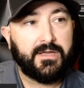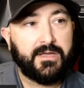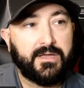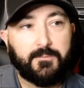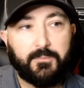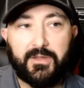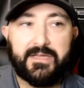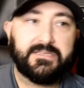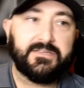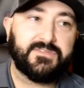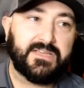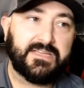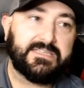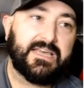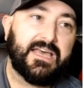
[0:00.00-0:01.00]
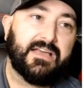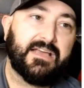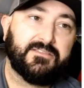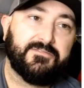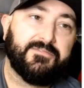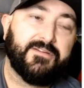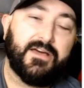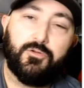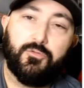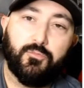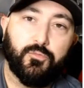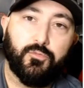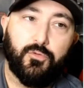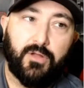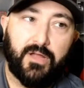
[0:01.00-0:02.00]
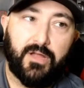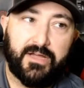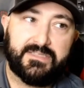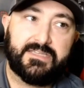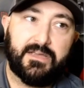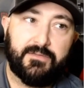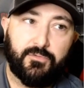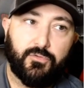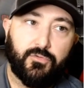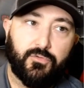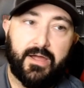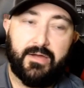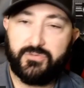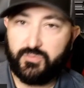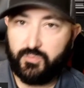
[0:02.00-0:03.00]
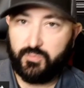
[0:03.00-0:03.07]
the plaintiffs attacked the final rule on several grounds.